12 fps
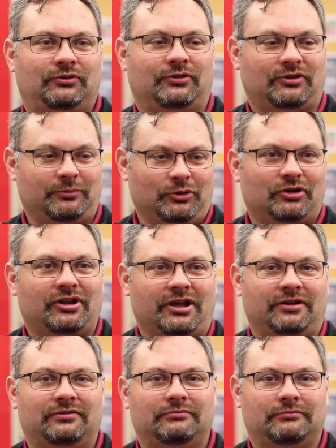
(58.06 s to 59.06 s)
To
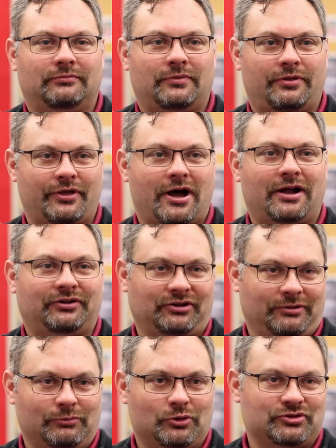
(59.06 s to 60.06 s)
communicate thought
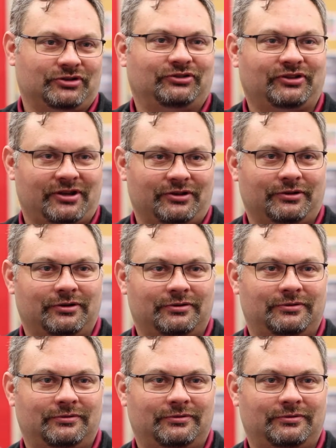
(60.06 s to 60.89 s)
and emotion together,